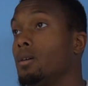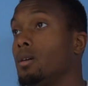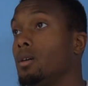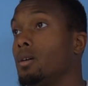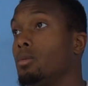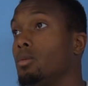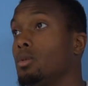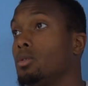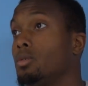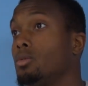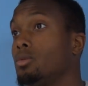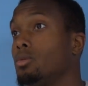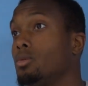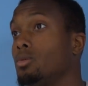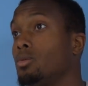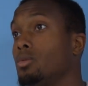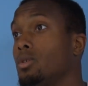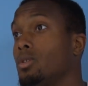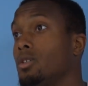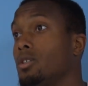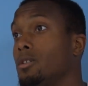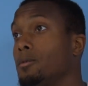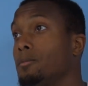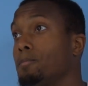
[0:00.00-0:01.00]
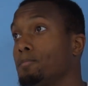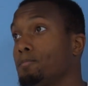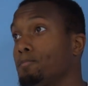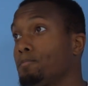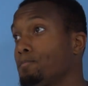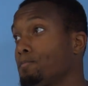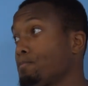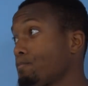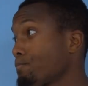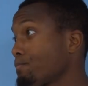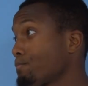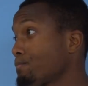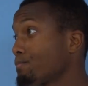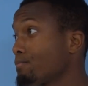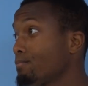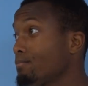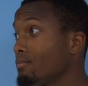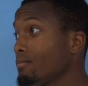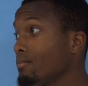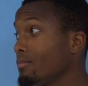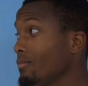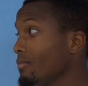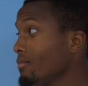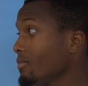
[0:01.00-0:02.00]
I want to
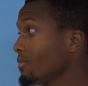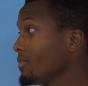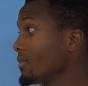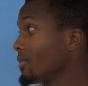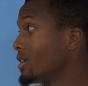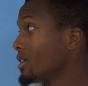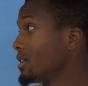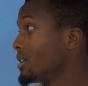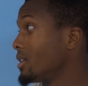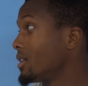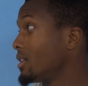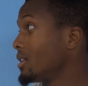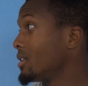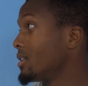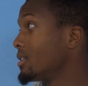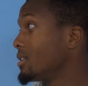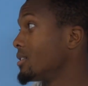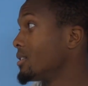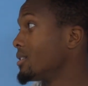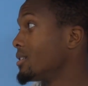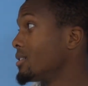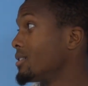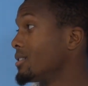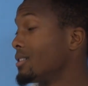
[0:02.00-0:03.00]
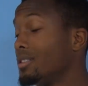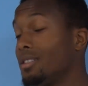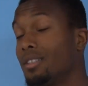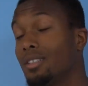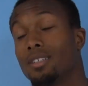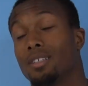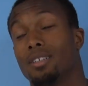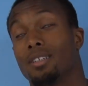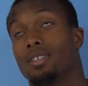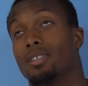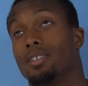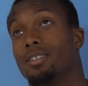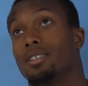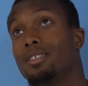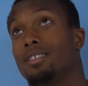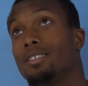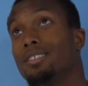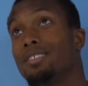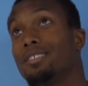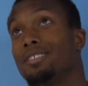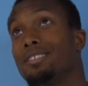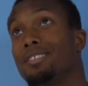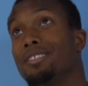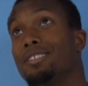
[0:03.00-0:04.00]

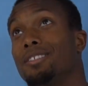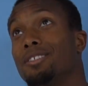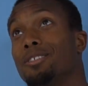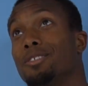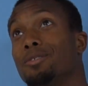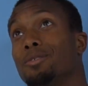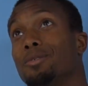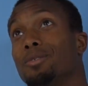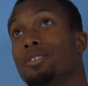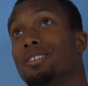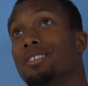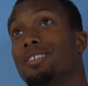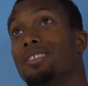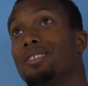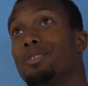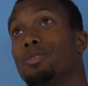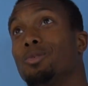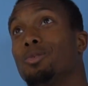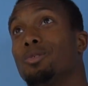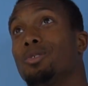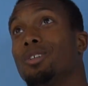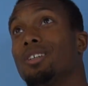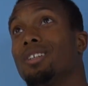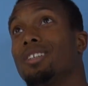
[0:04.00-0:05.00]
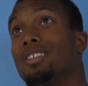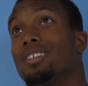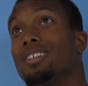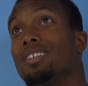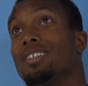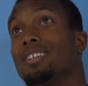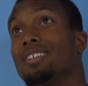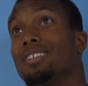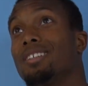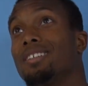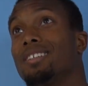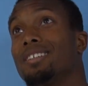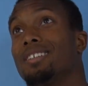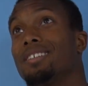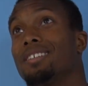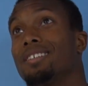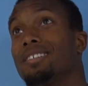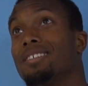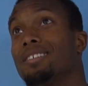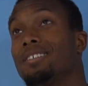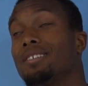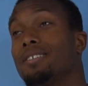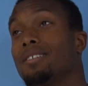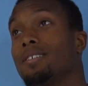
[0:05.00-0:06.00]
the season to start again
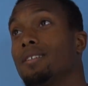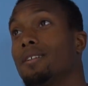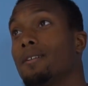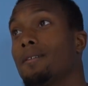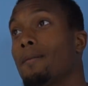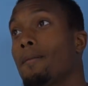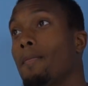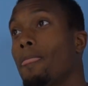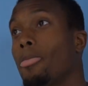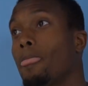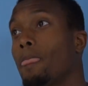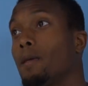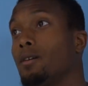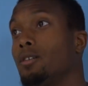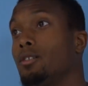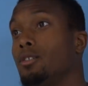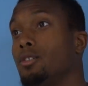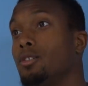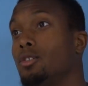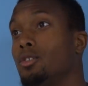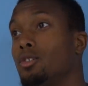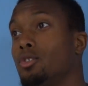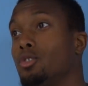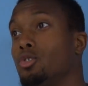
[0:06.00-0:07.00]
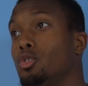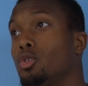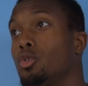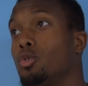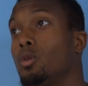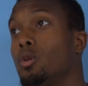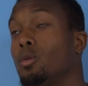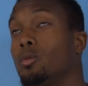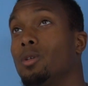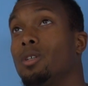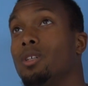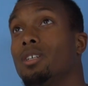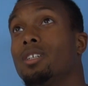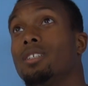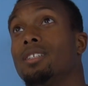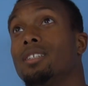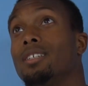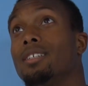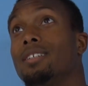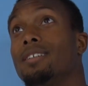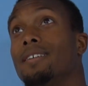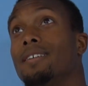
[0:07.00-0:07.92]
and show what we got.